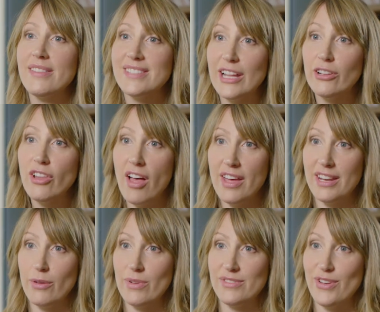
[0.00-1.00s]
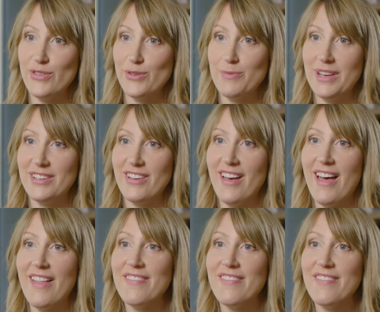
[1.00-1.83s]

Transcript: still learning with social media,